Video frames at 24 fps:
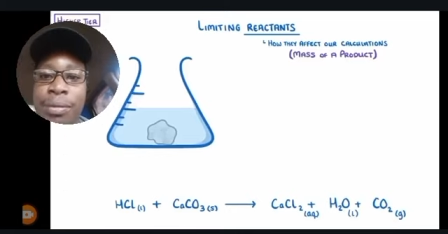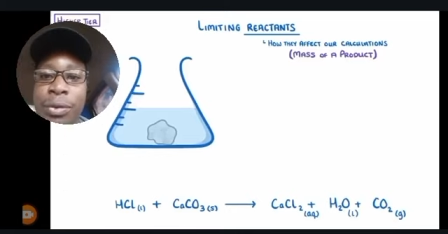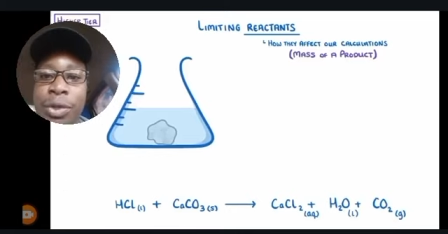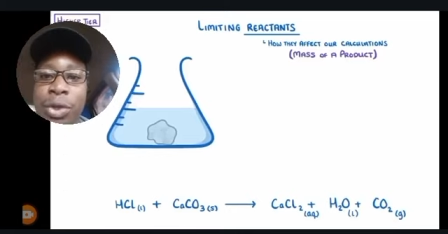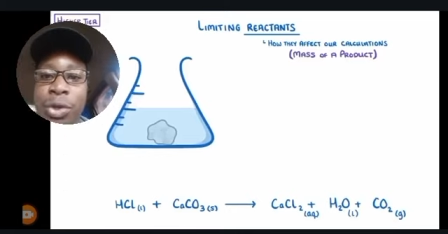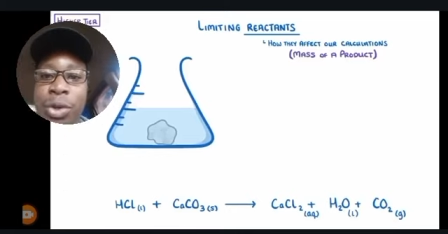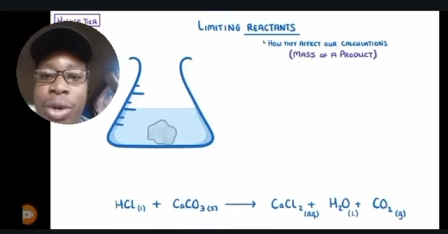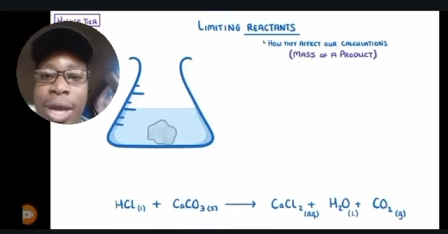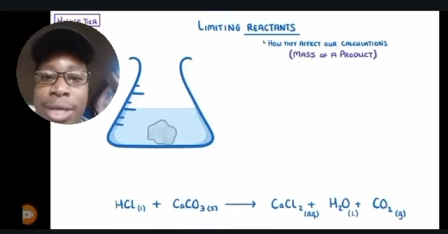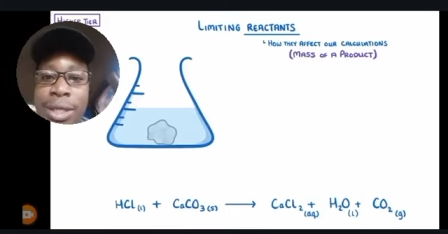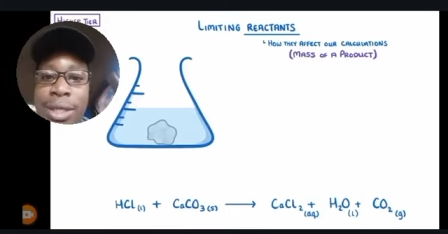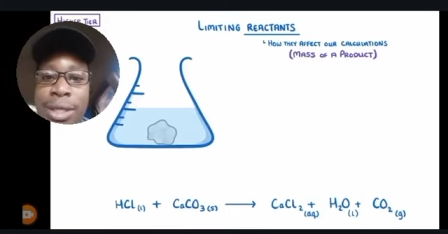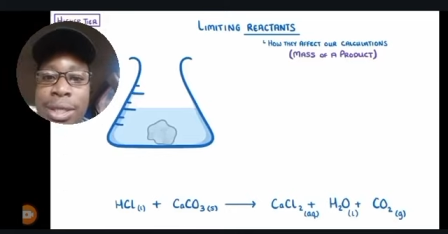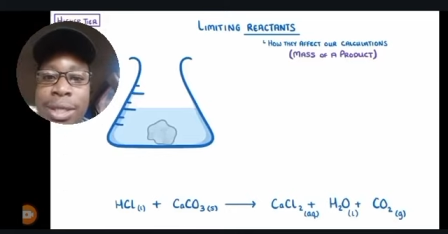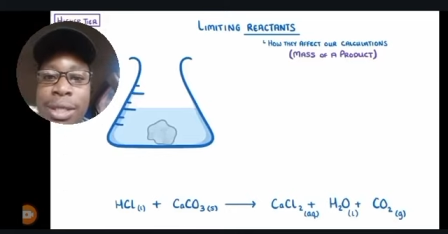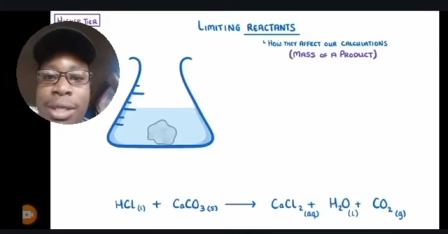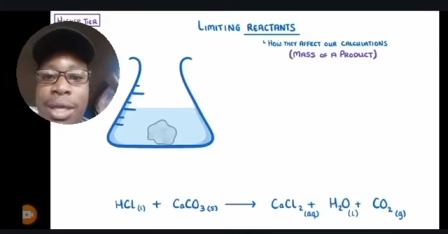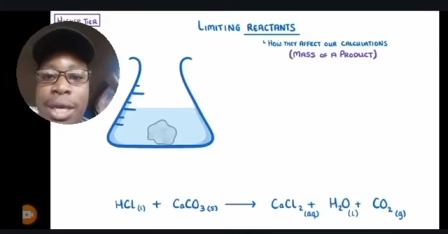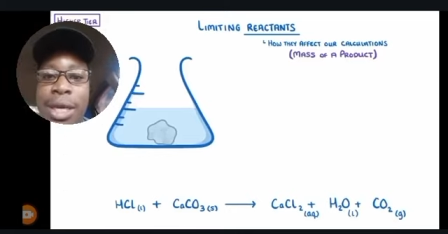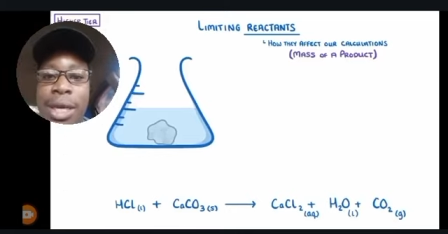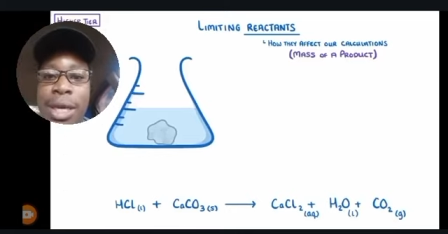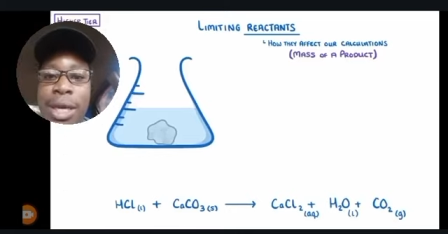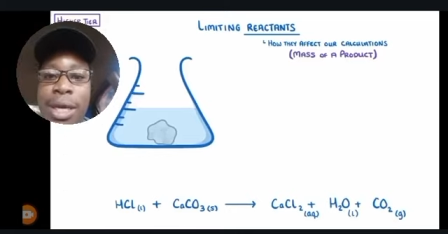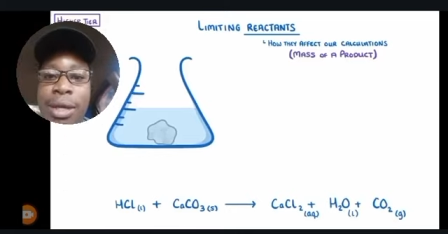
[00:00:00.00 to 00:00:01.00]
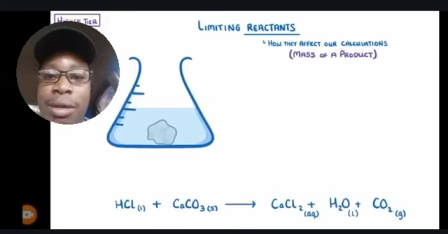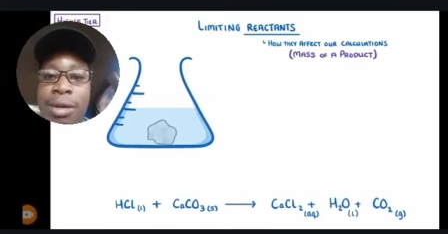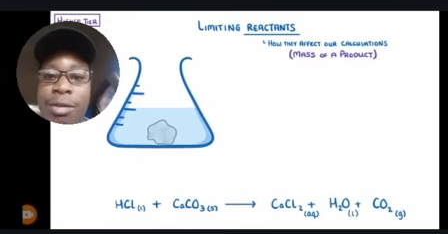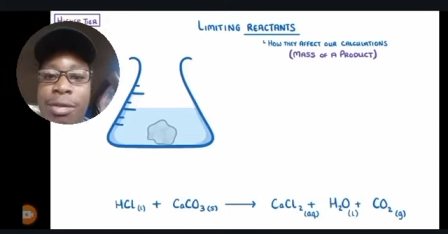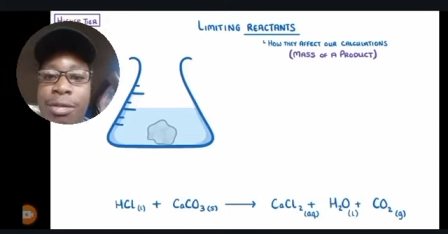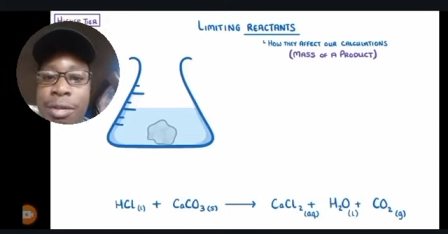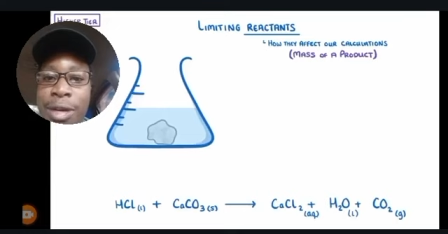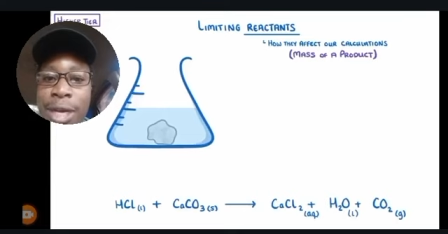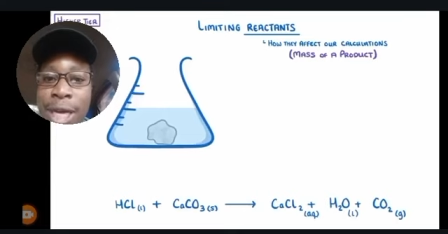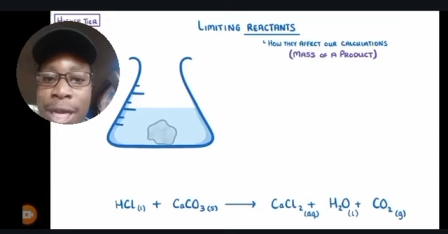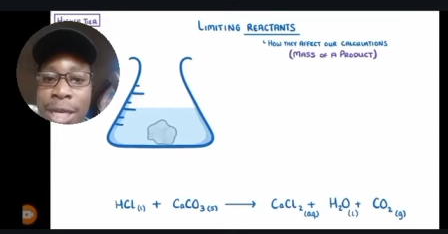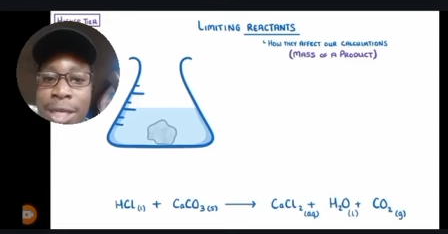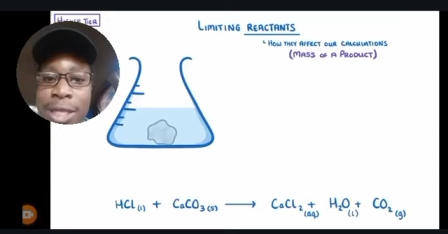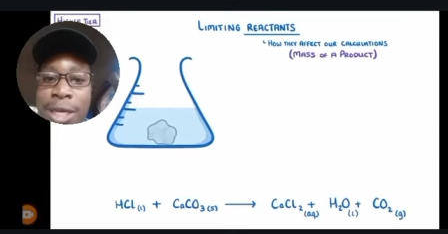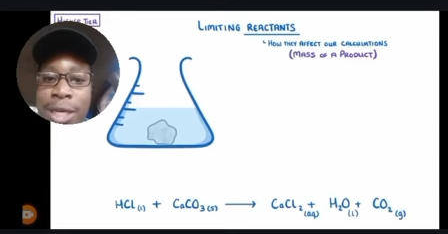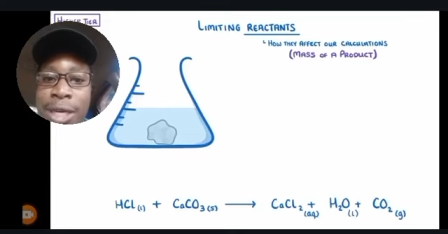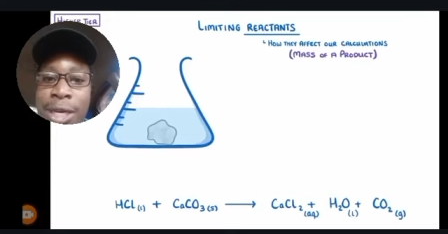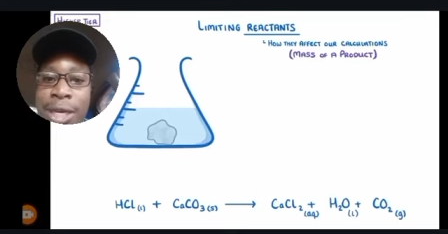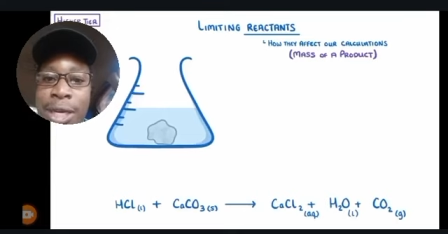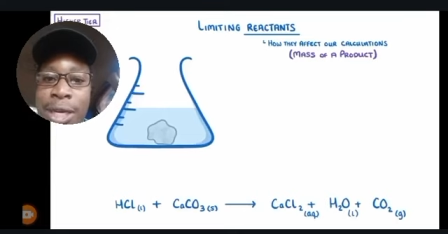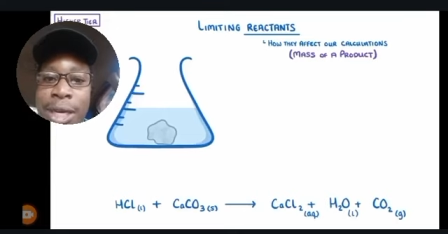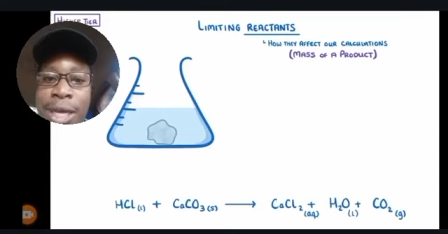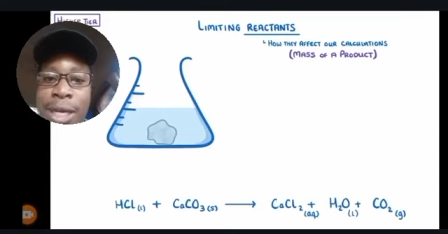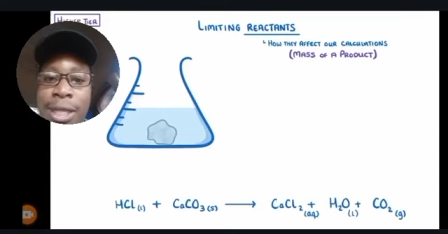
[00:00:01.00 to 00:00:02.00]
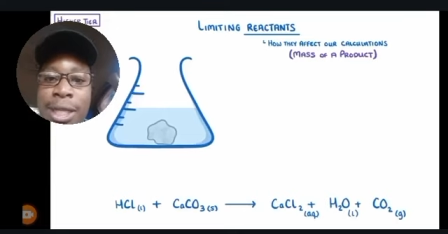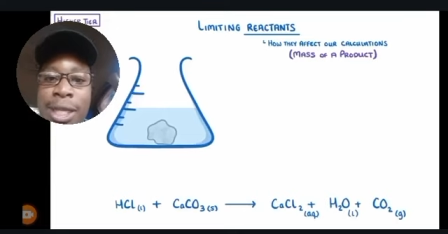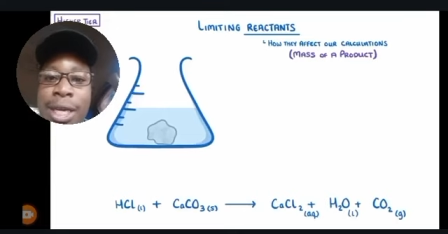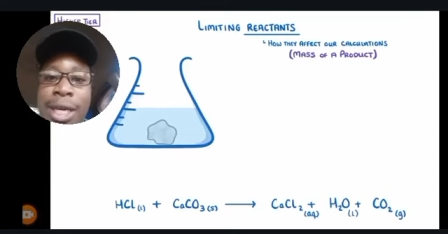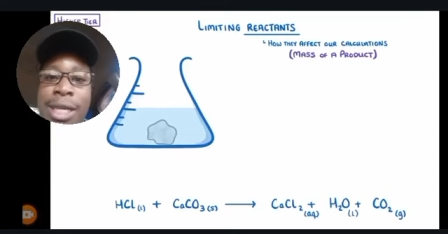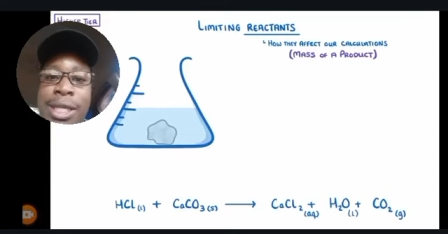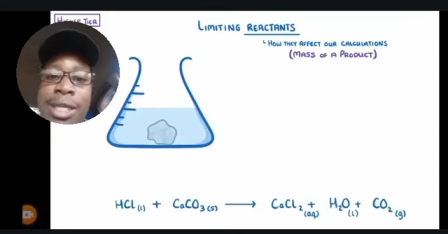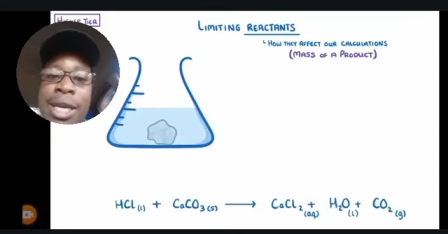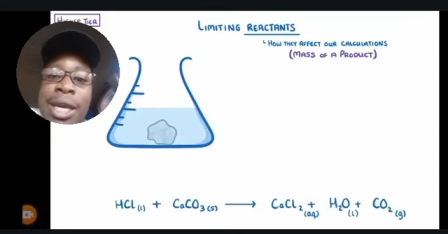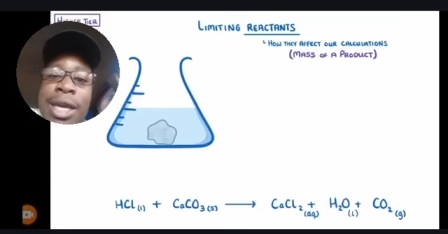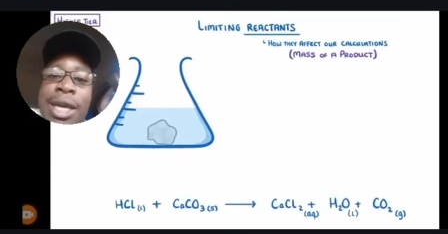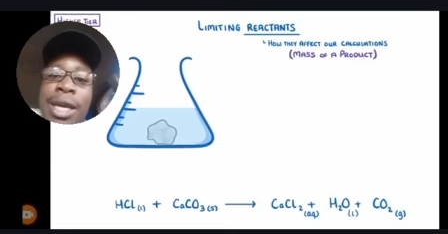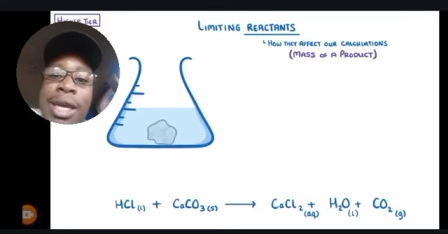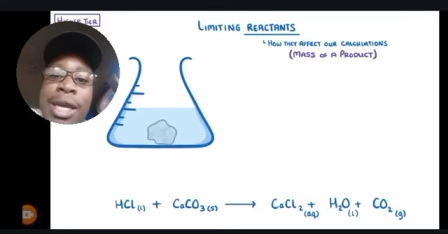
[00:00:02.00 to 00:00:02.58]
your acid in a flask like that,